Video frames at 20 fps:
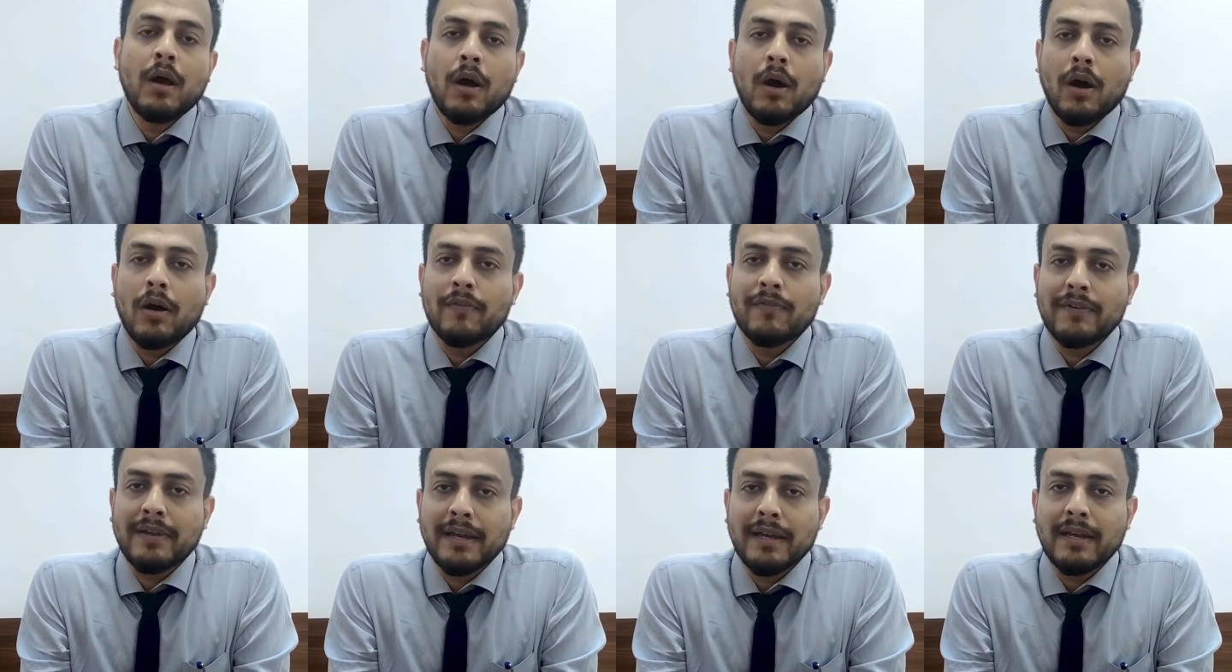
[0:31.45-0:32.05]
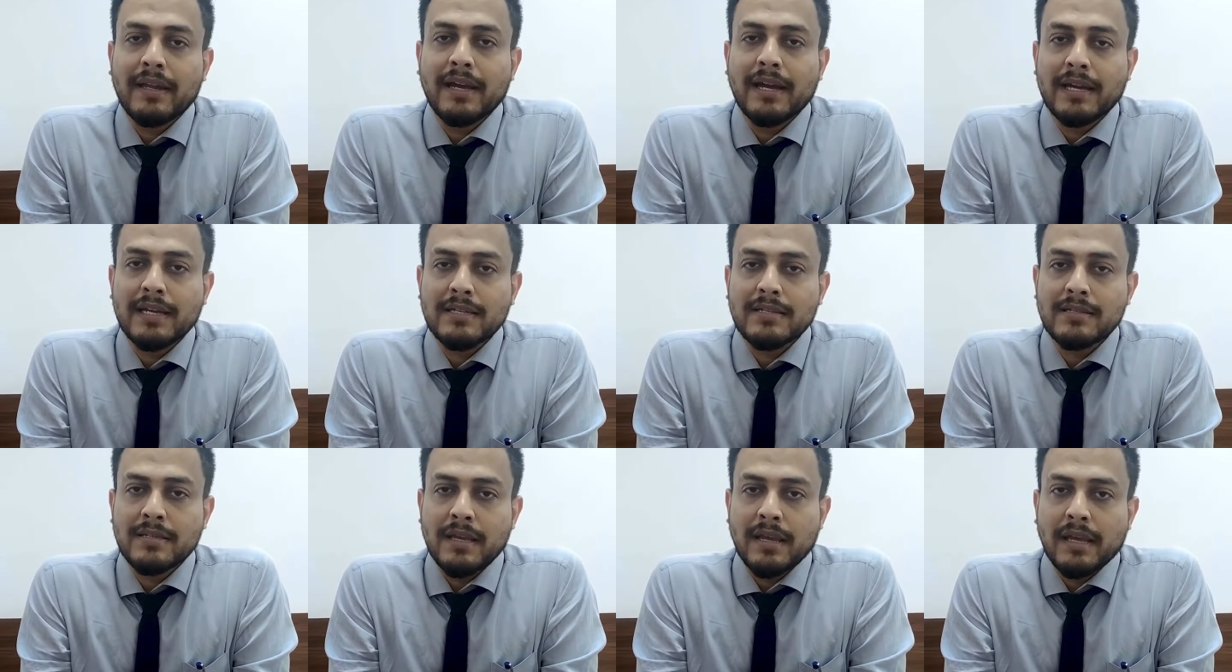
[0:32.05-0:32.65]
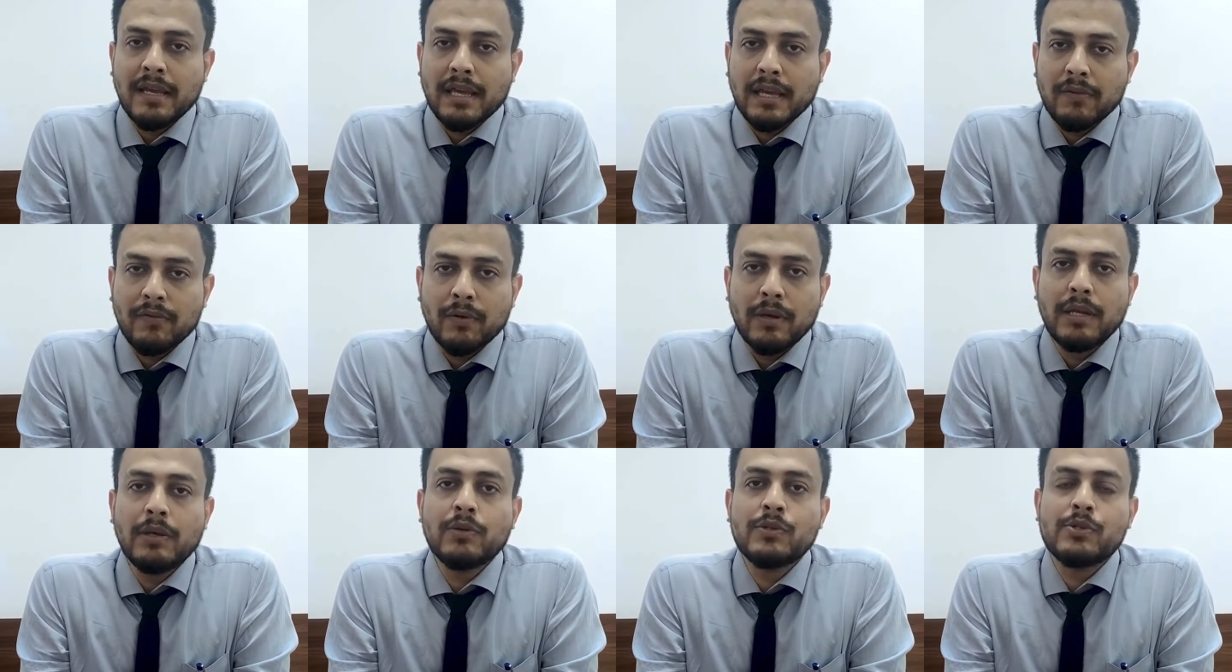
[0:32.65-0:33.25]
of India's
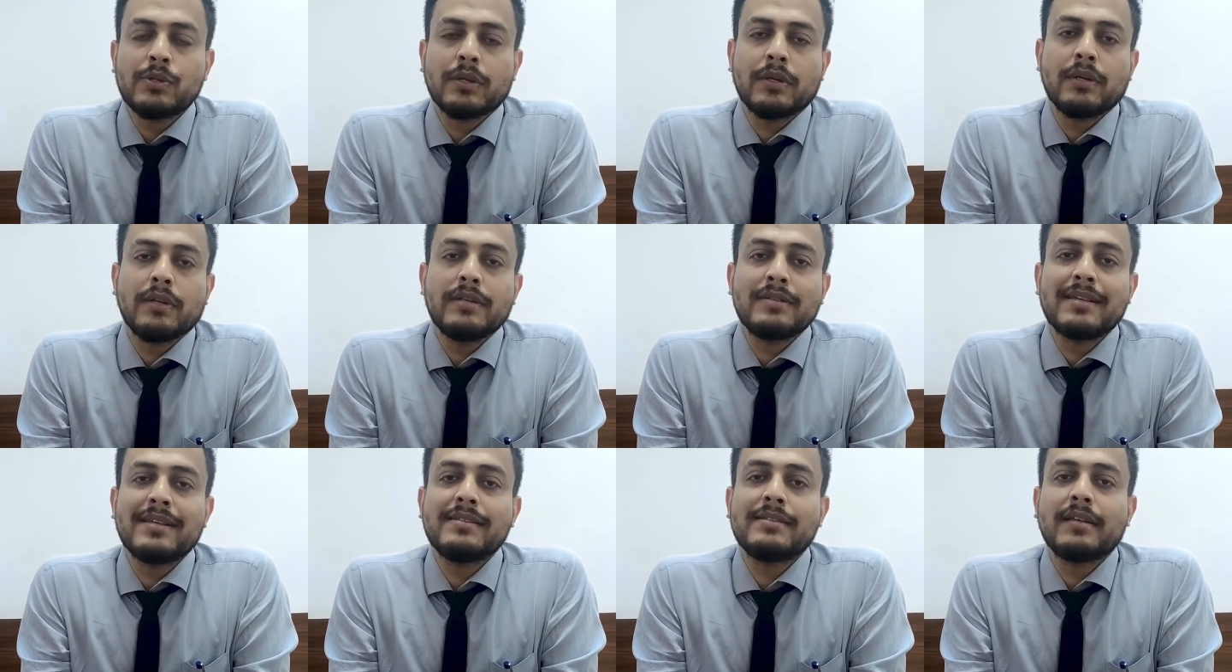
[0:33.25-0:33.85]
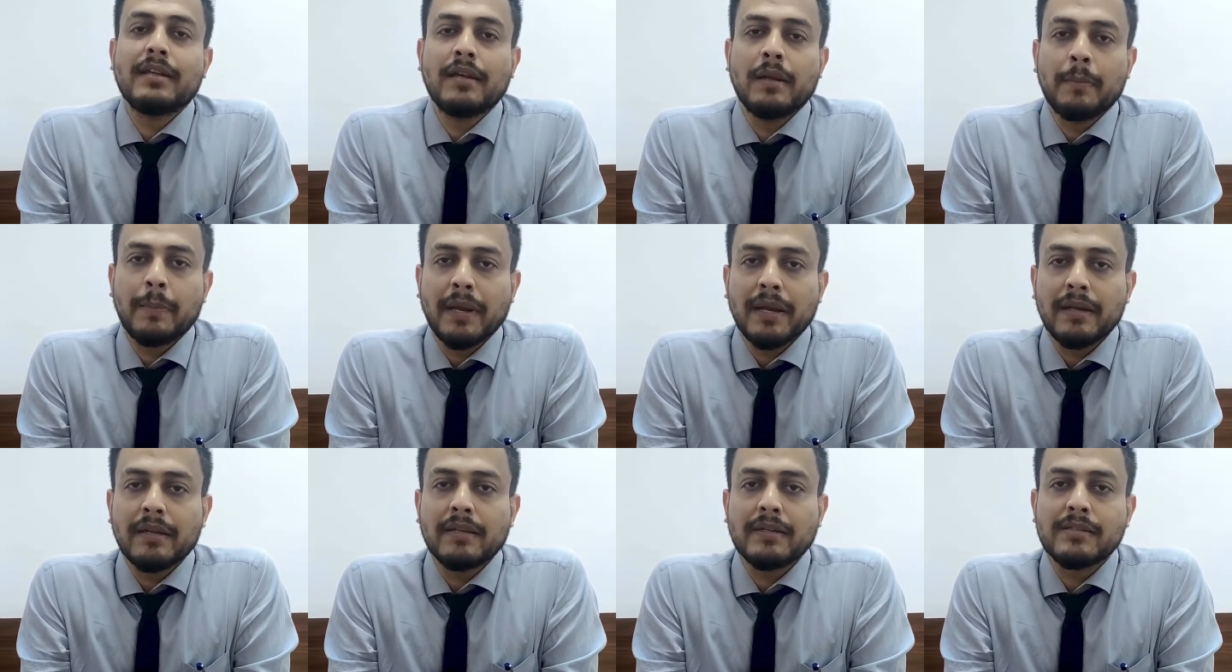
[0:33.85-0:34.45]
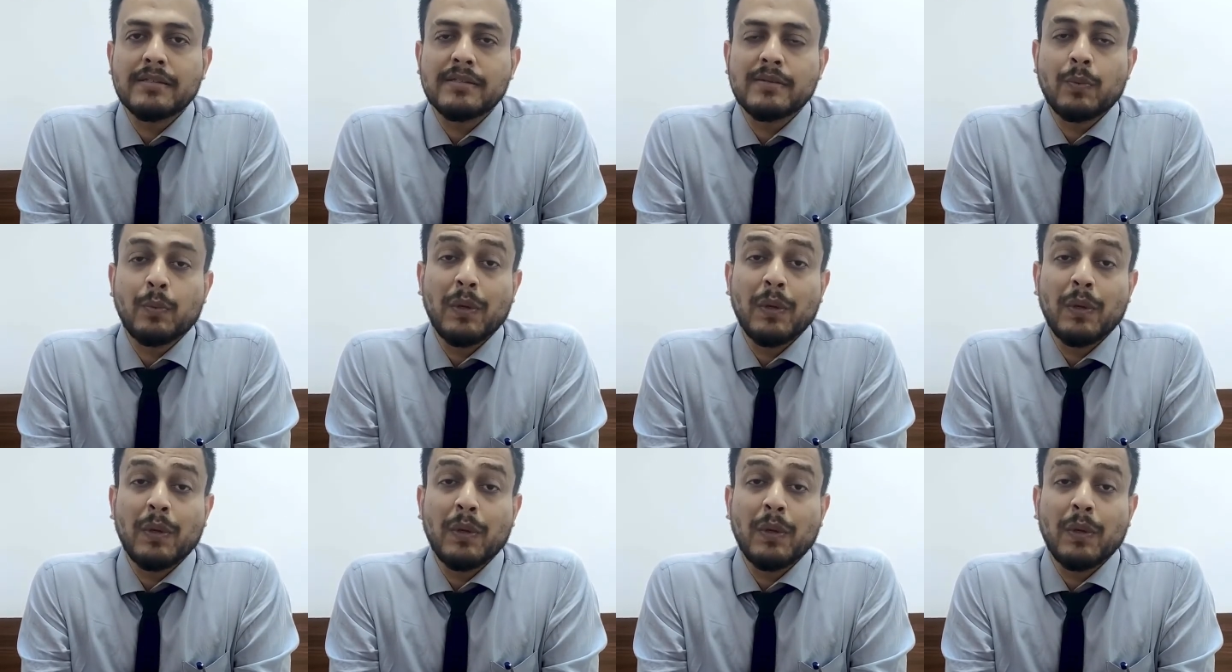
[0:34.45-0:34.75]
evolution since independence,